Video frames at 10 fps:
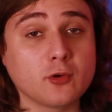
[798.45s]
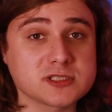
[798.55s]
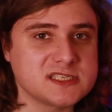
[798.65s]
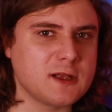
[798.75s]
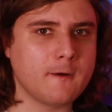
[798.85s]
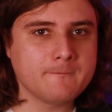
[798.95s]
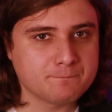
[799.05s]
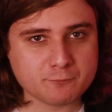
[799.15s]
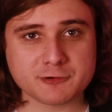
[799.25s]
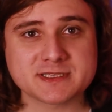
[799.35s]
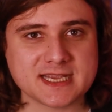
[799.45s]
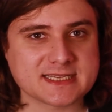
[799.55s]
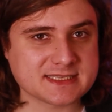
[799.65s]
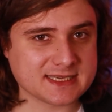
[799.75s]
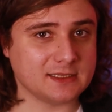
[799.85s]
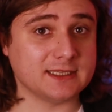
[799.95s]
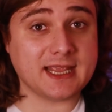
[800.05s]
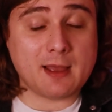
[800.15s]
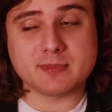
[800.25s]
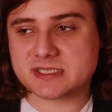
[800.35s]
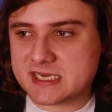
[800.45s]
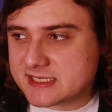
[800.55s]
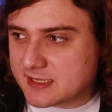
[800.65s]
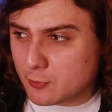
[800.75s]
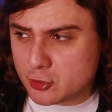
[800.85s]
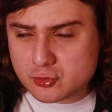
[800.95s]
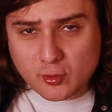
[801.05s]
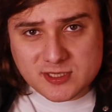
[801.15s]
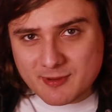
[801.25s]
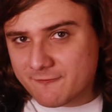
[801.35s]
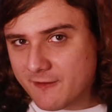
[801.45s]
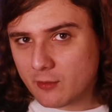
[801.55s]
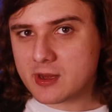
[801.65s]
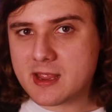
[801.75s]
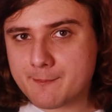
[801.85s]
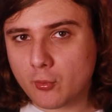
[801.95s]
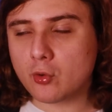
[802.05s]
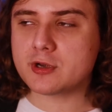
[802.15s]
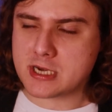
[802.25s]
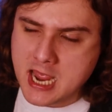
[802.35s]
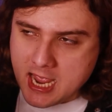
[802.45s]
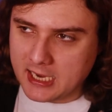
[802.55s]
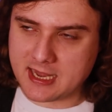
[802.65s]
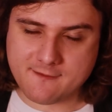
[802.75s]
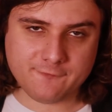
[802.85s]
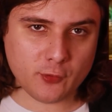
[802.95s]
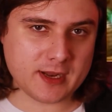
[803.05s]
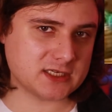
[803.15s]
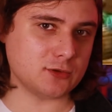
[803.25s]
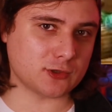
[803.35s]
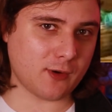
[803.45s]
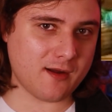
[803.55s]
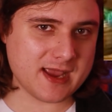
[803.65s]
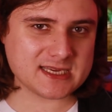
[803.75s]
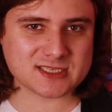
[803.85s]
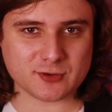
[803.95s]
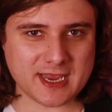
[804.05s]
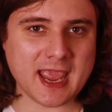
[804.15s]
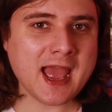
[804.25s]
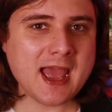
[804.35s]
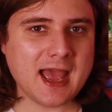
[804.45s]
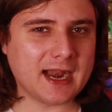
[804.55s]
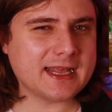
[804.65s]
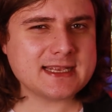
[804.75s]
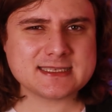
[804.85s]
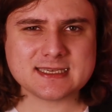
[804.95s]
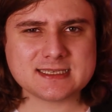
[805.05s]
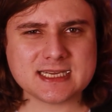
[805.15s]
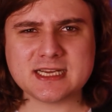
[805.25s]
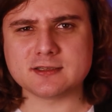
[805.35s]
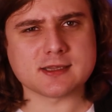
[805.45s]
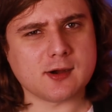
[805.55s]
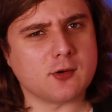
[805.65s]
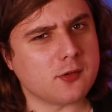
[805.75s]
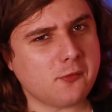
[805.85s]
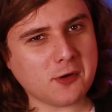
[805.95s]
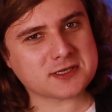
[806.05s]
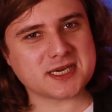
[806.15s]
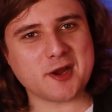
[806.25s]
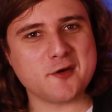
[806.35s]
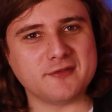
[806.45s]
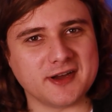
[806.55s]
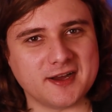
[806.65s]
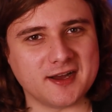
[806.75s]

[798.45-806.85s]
Of course, she's not Princess Zelda yet, but she is someone who's going to be very important and influential throughout history, and here's a Tingle doll watching over